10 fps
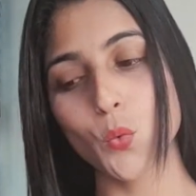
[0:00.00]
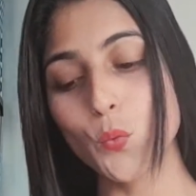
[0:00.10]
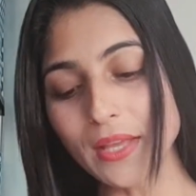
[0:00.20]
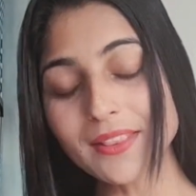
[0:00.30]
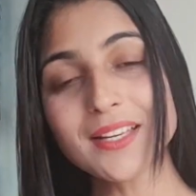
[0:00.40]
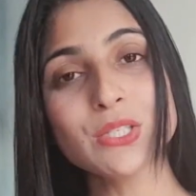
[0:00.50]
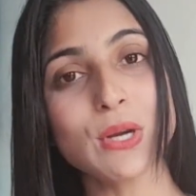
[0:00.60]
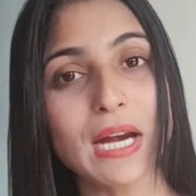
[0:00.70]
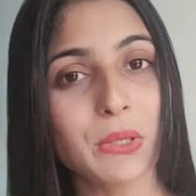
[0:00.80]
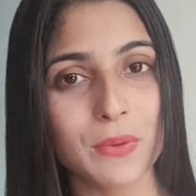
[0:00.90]
When they
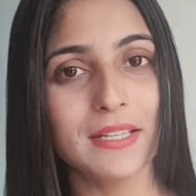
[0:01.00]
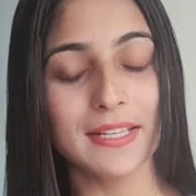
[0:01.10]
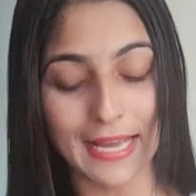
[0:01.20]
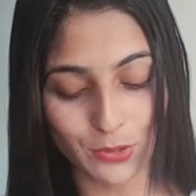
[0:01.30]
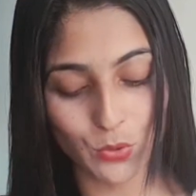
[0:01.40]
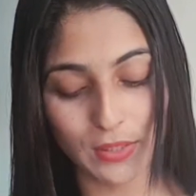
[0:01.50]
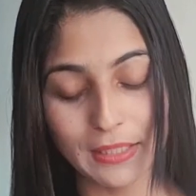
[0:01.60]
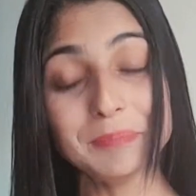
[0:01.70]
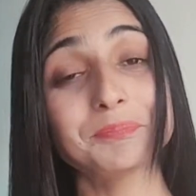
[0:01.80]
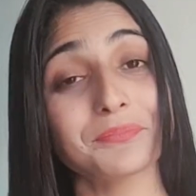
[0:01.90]
start reading, actually,